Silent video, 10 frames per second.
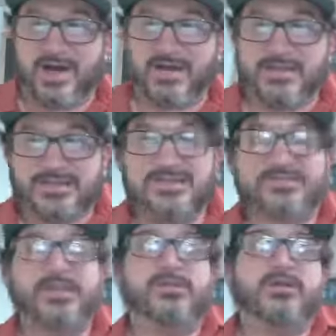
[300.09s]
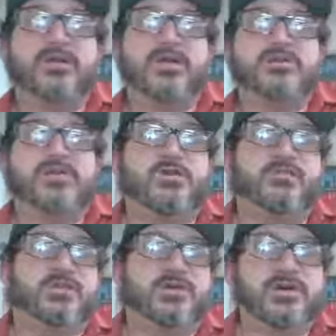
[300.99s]
This is typically on the shelf
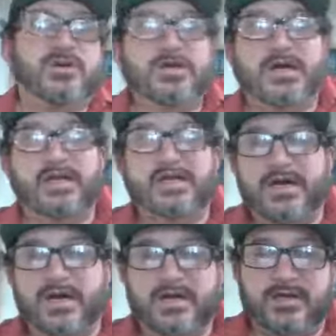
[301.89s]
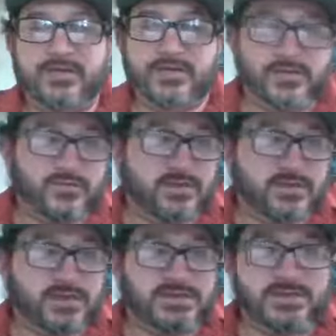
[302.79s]
for $30.99, and I'm gonna do it for you
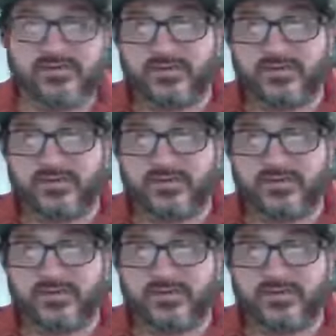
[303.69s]
guys today for